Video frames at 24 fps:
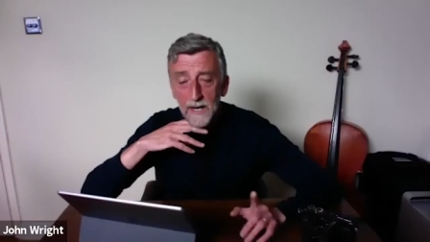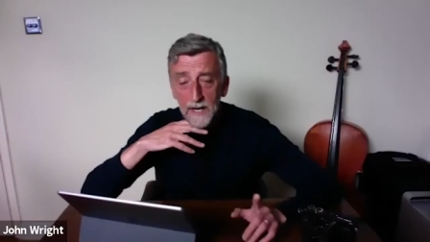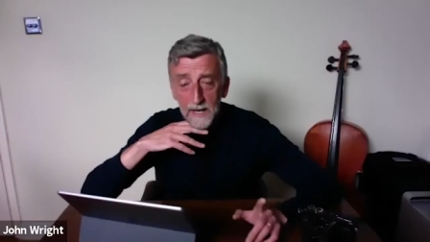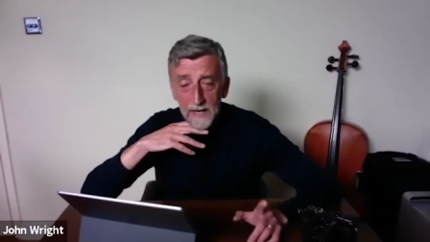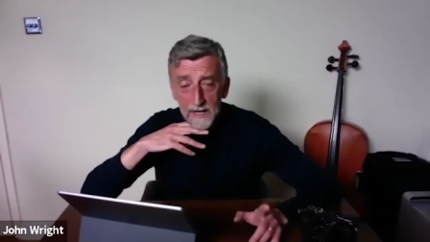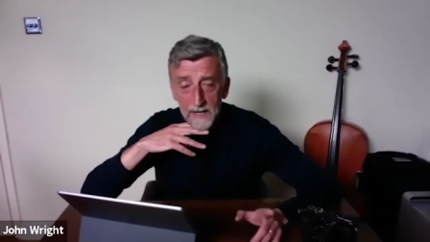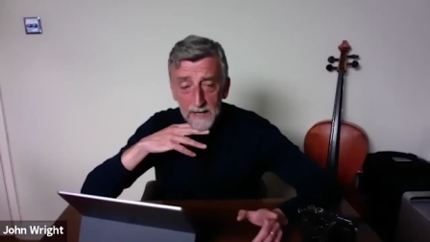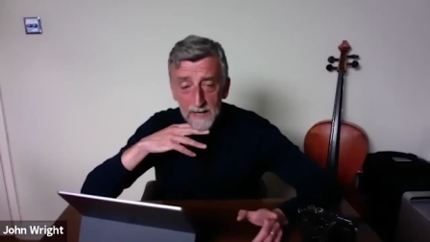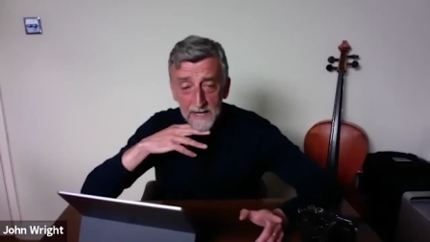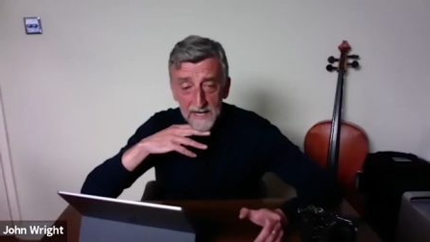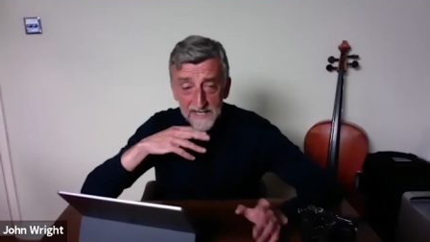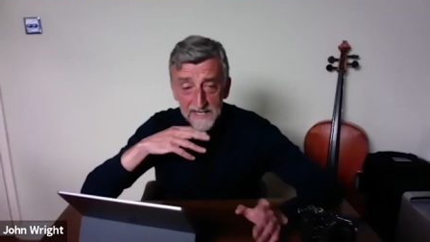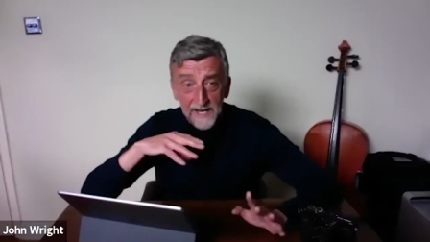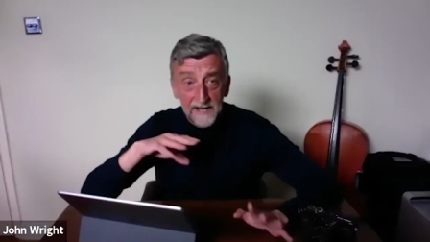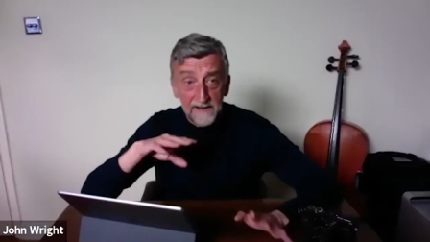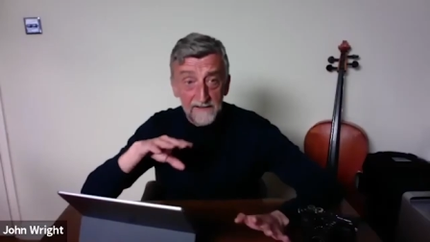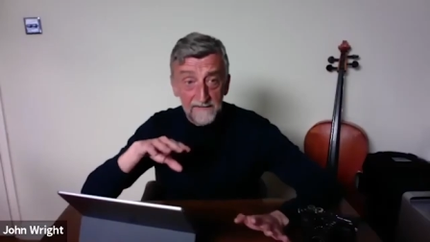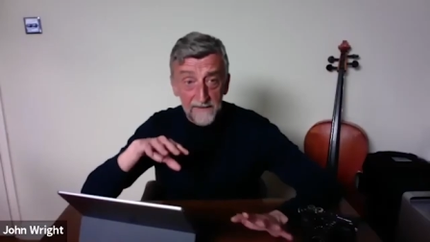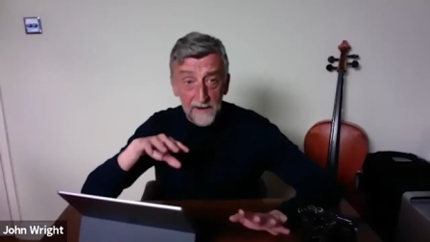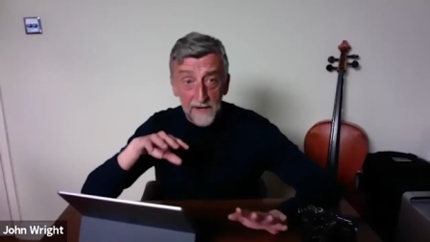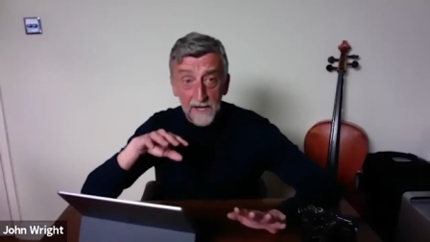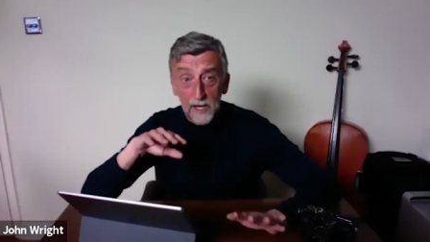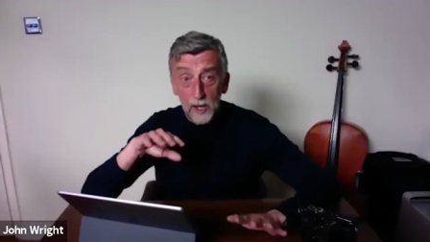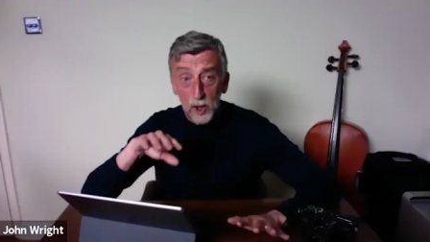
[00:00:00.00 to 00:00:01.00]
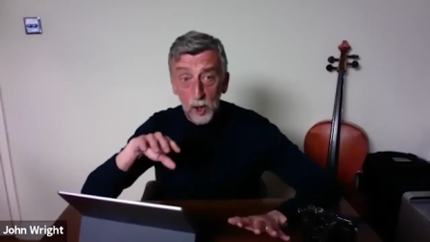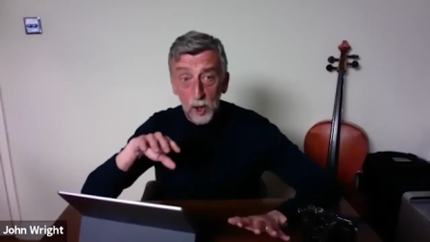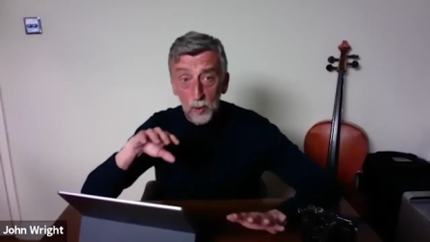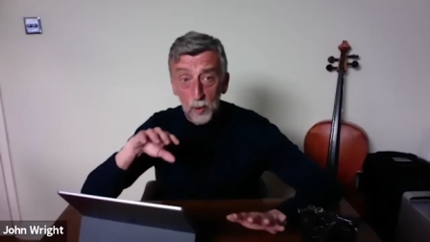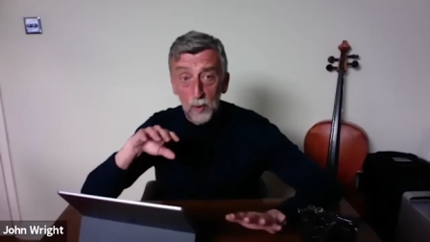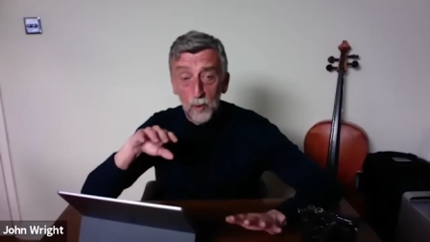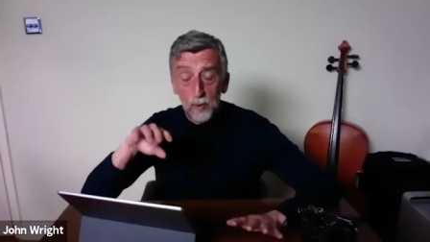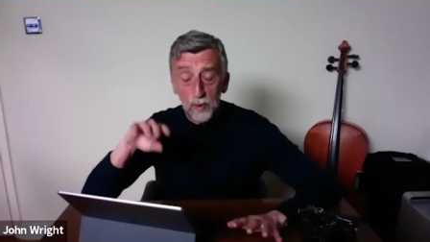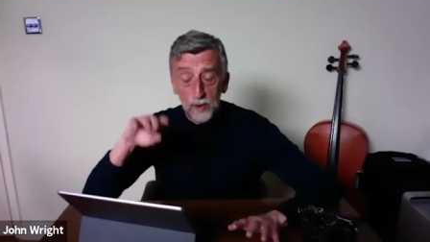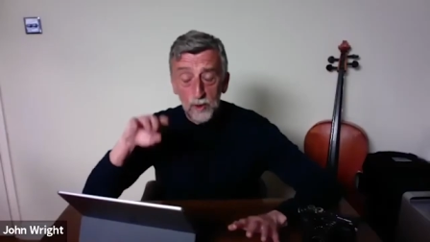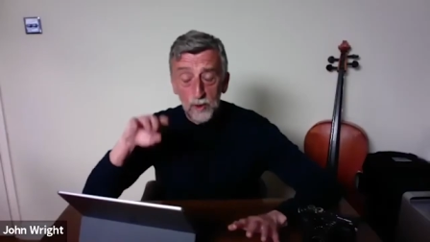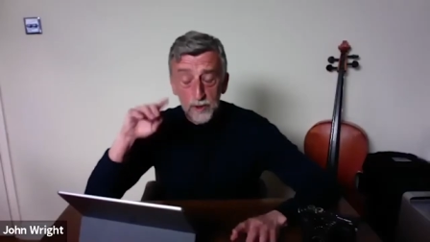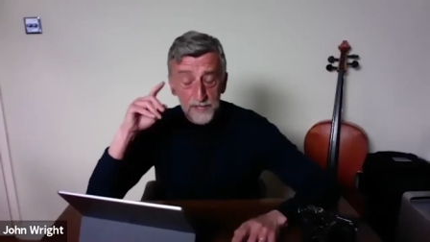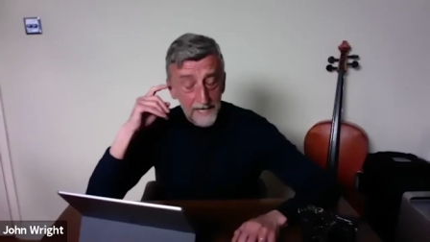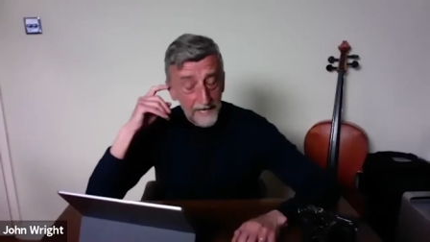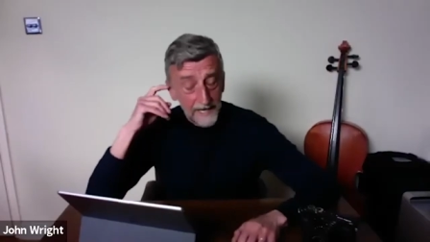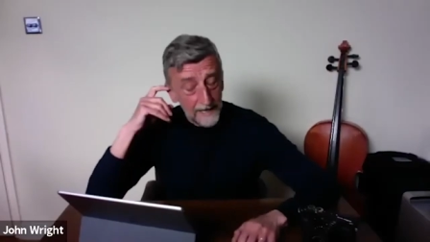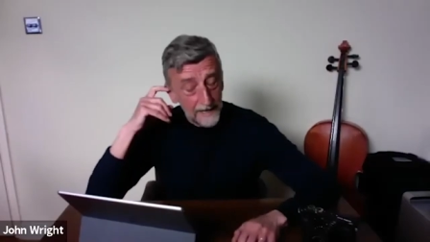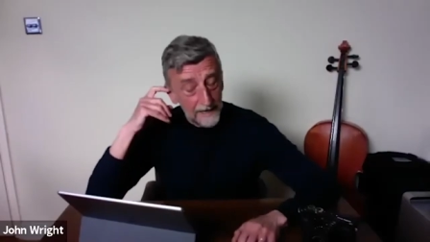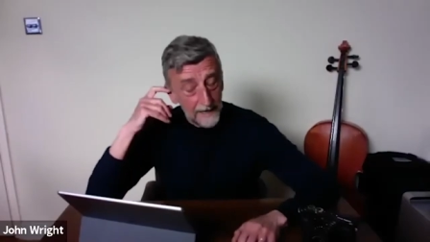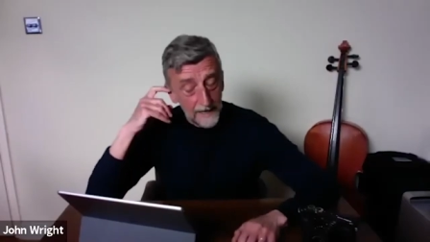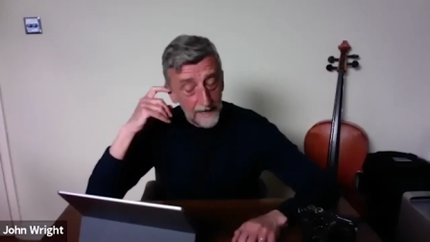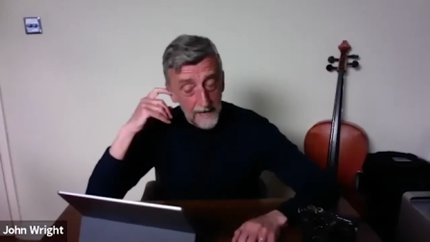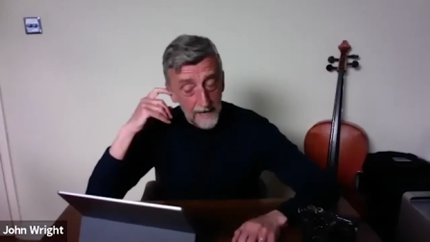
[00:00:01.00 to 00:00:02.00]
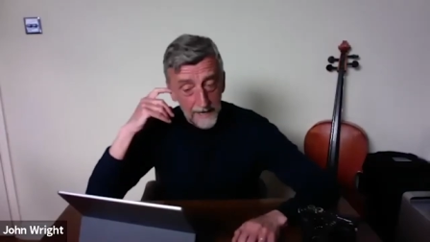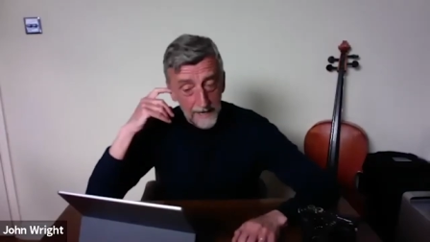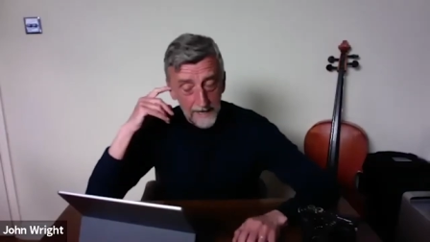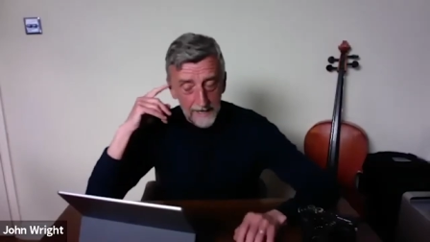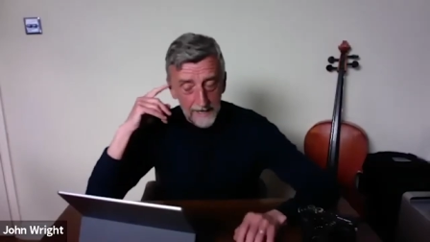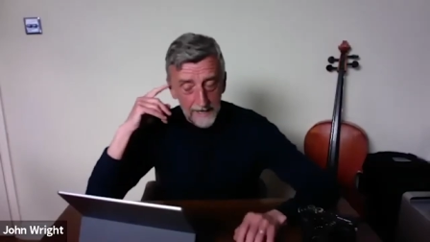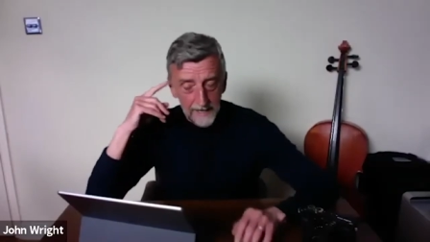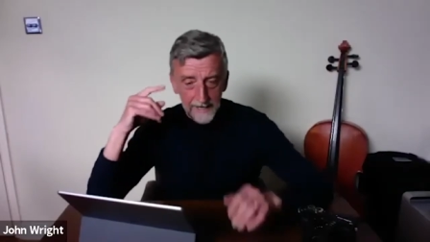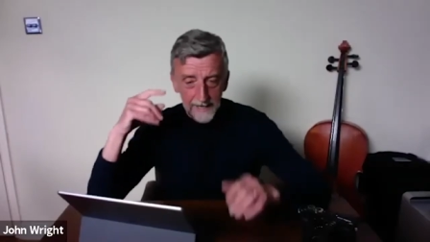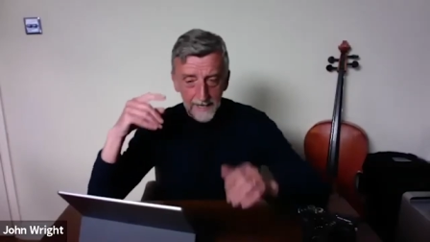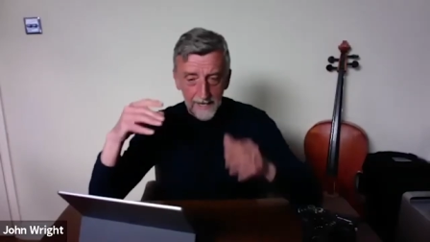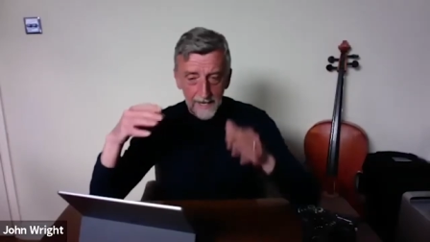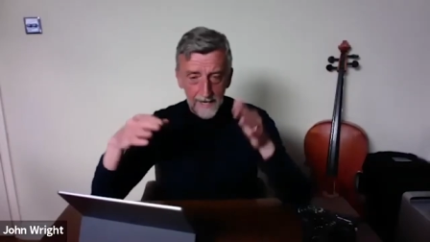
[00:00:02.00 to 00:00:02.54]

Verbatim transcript: I identify a lot with what you're saying, and and, and,